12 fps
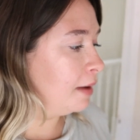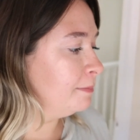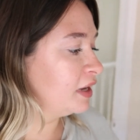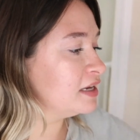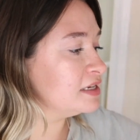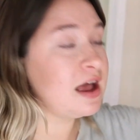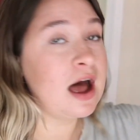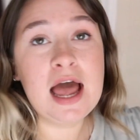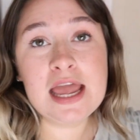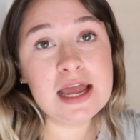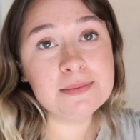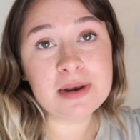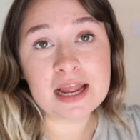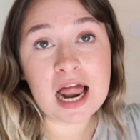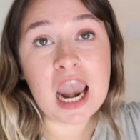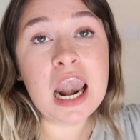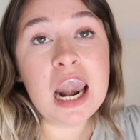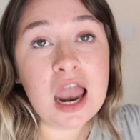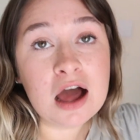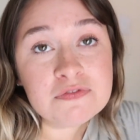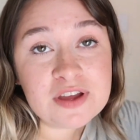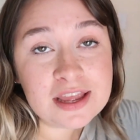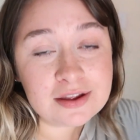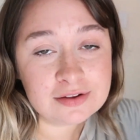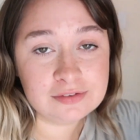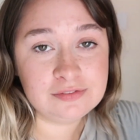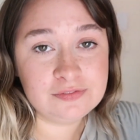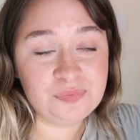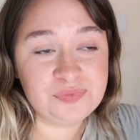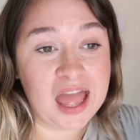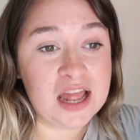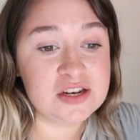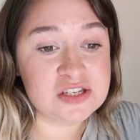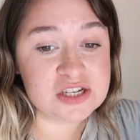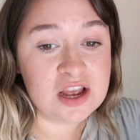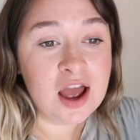because I am like loving that